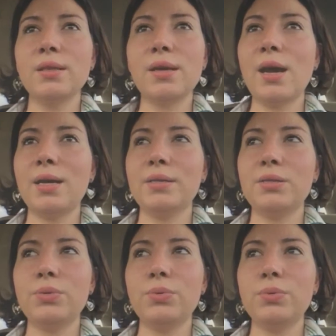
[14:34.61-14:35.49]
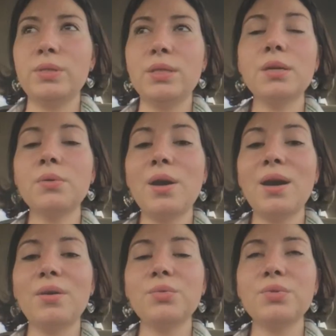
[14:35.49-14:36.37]
the guys who stick
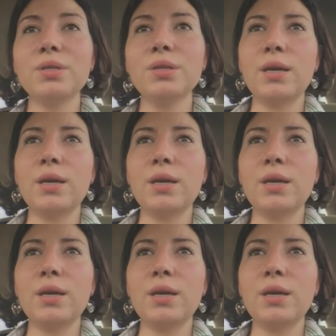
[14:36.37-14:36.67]
around,